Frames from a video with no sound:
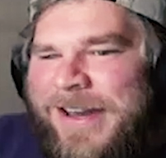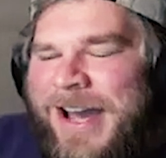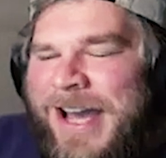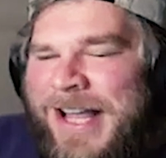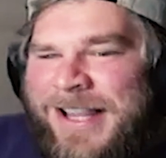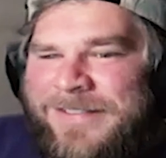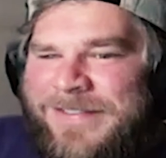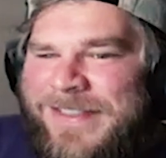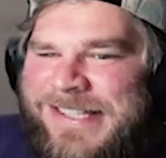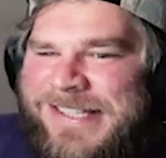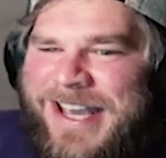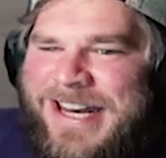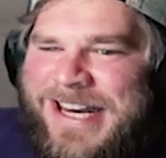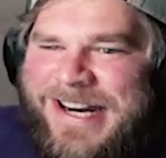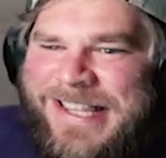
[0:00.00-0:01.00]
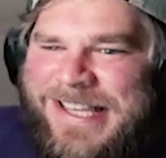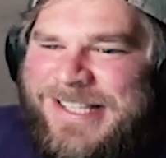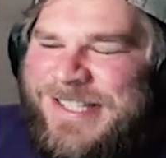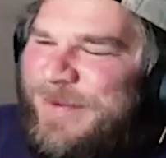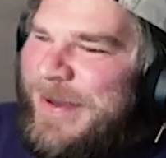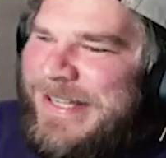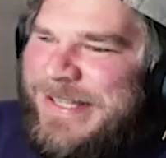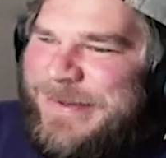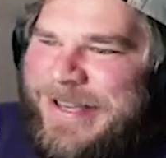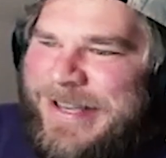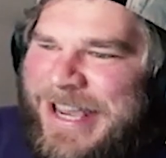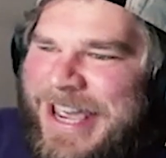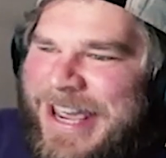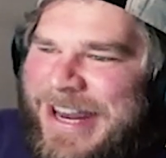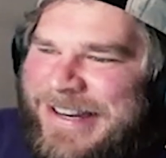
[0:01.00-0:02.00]
I love this idea. I think it's your best
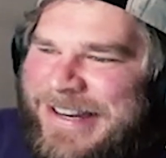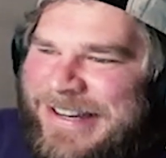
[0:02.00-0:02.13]
one yet.